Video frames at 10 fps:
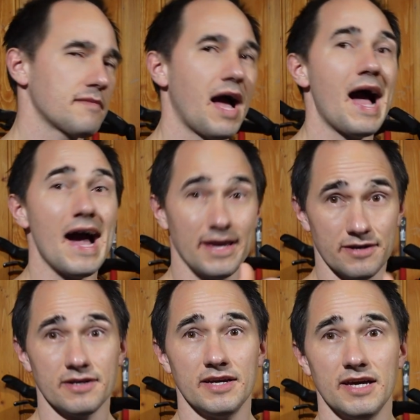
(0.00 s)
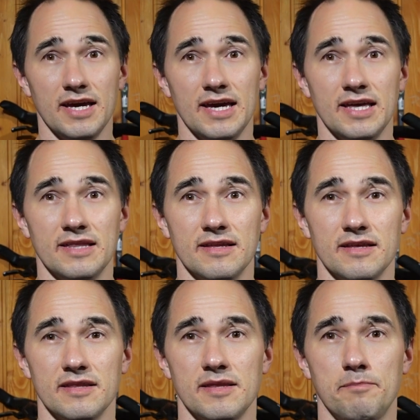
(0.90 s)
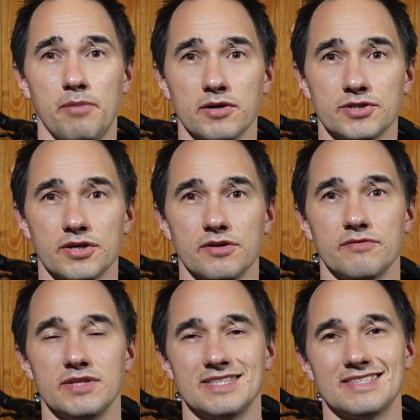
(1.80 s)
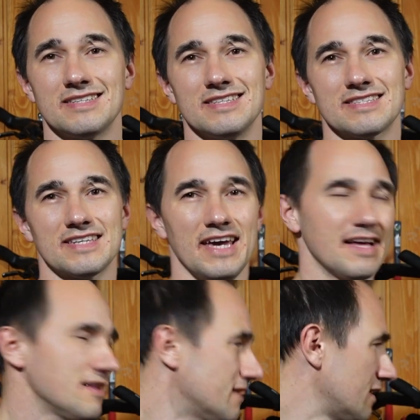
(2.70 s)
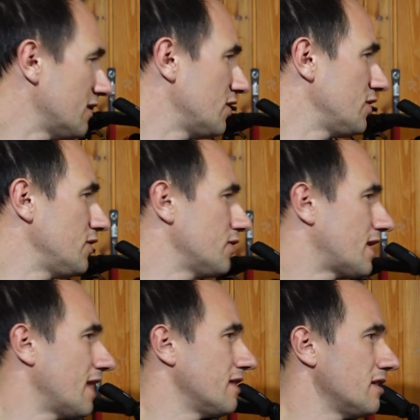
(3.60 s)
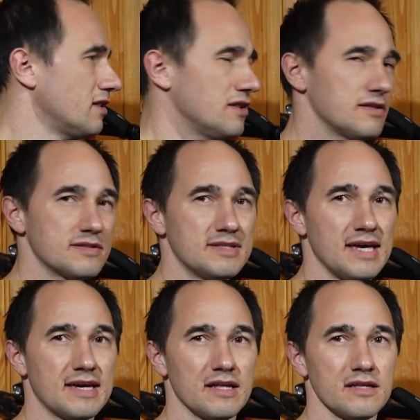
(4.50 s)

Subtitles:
higher in the puncture resistance scale, you can take a